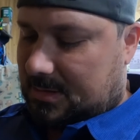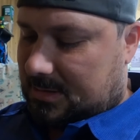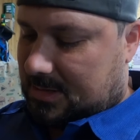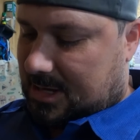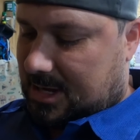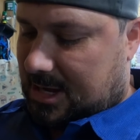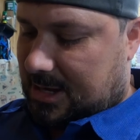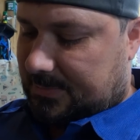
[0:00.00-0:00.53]

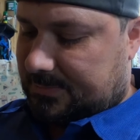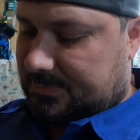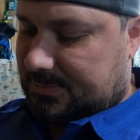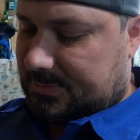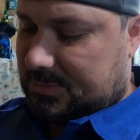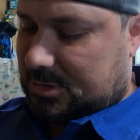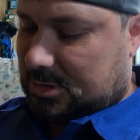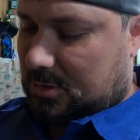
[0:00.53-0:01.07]

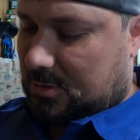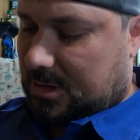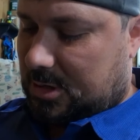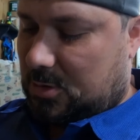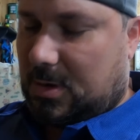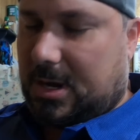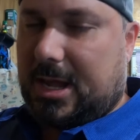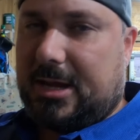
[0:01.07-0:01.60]
So I
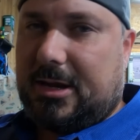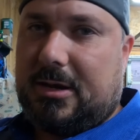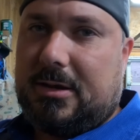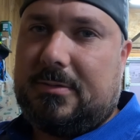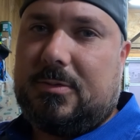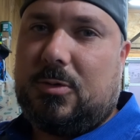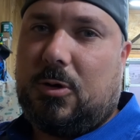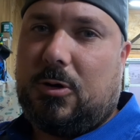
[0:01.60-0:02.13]
knew I had to
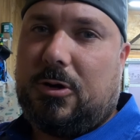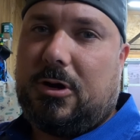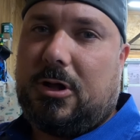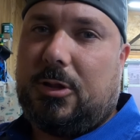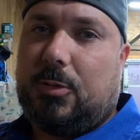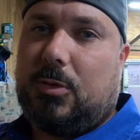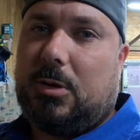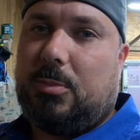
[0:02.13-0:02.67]
order
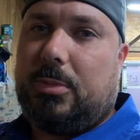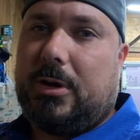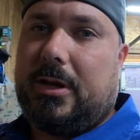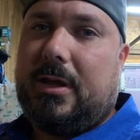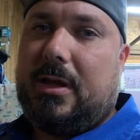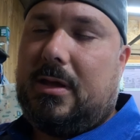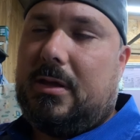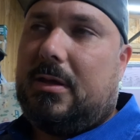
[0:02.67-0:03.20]
another one. But
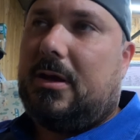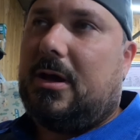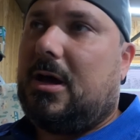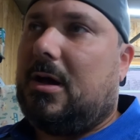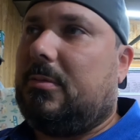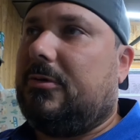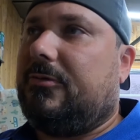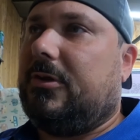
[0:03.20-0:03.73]

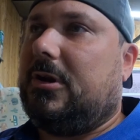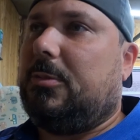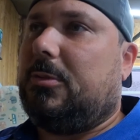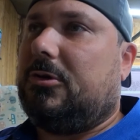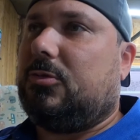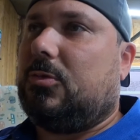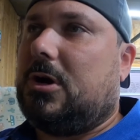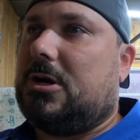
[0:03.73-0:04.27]
if
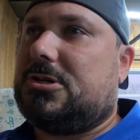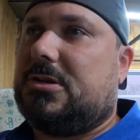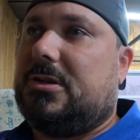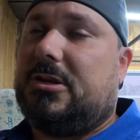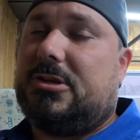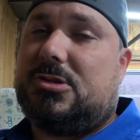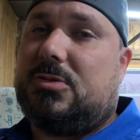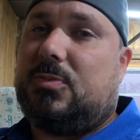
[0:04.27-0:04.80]
anybody's watching
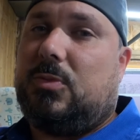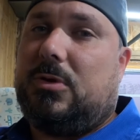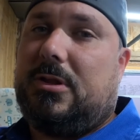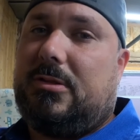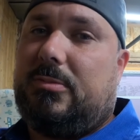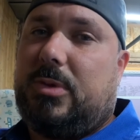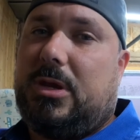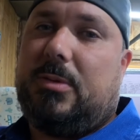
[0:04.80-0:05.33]
this
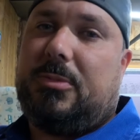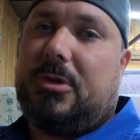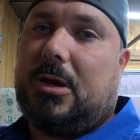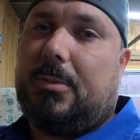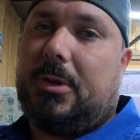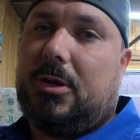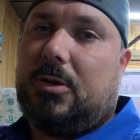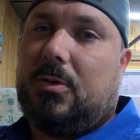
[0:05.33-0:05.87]
with
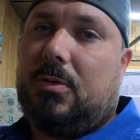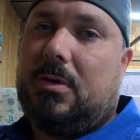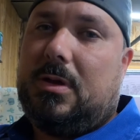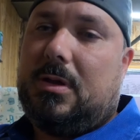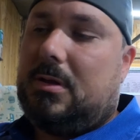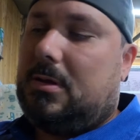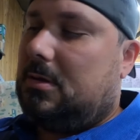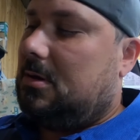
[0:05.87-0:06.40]
BMW,
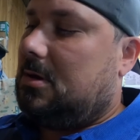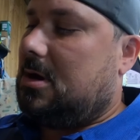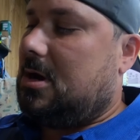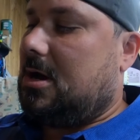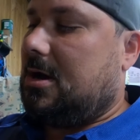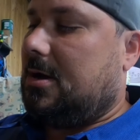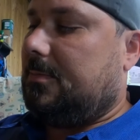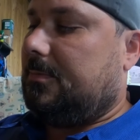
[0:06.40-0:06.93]

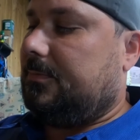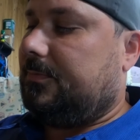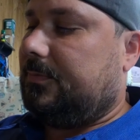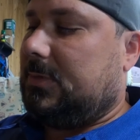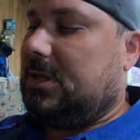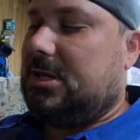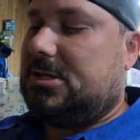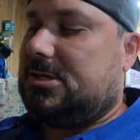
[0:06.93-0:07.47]

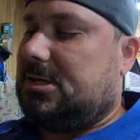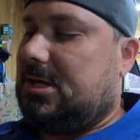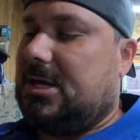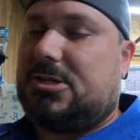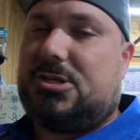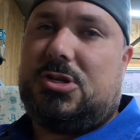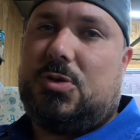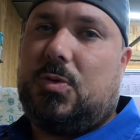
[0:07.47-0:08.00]

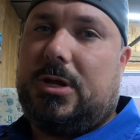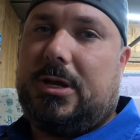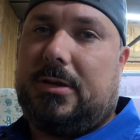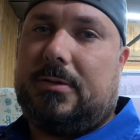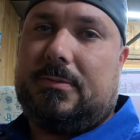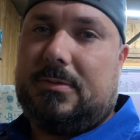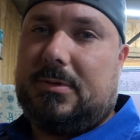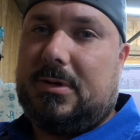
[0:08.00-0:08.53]
ECS Tuning
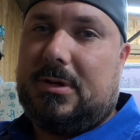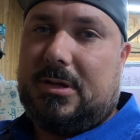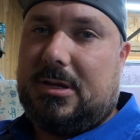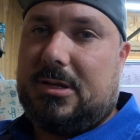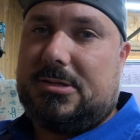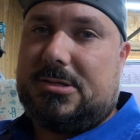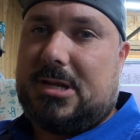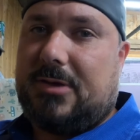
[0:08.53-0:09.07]

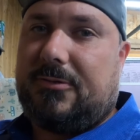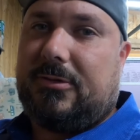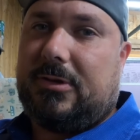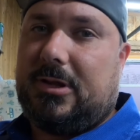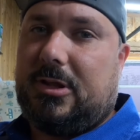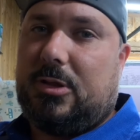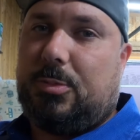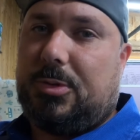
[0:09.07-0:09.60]
is
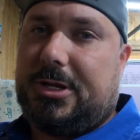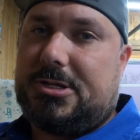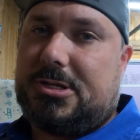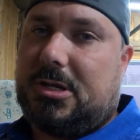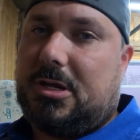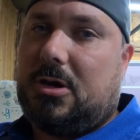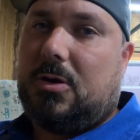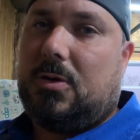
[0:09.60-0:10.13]
definitely the place
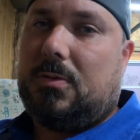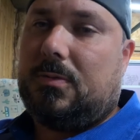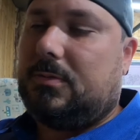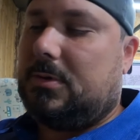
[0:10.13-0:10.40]
to go.